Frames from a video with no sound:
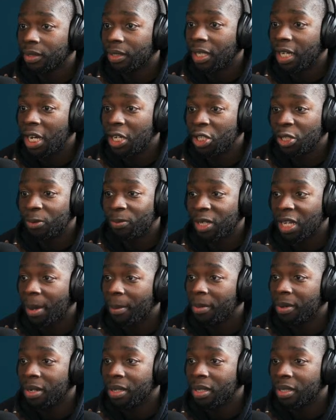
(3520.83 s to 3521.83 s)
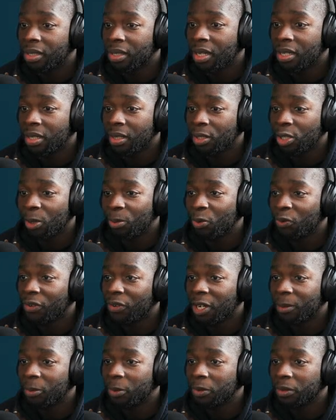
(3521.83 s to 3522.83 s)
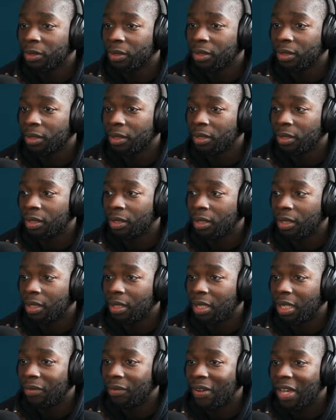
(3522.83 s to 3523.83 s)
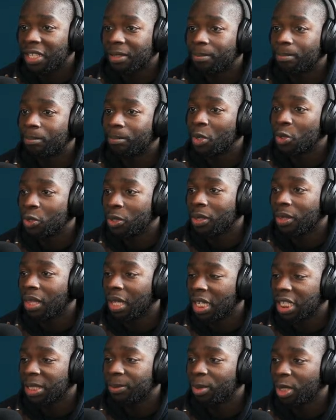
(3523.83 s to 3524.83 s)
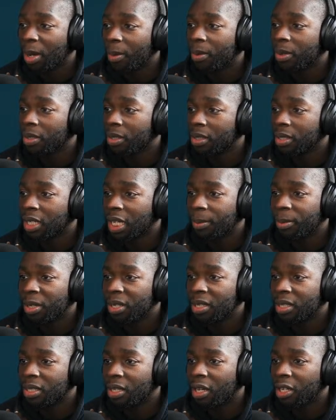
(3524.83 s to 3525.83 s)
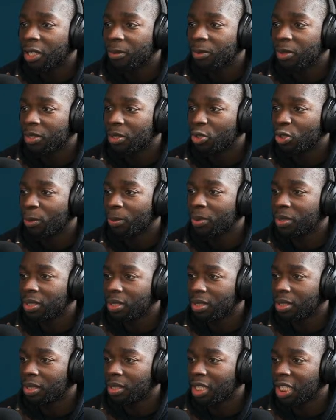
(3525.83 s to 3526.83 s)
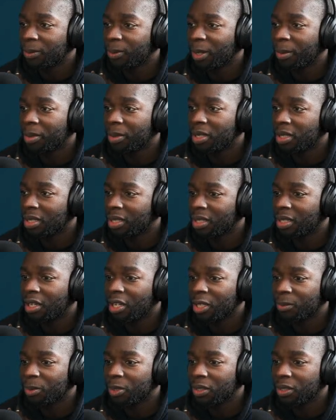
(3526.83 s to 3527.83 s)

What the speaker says: It shouldn't be coming in as a global variable. In fact, most things should be coming in as arguments. So job positions, that should be coming in as an argument.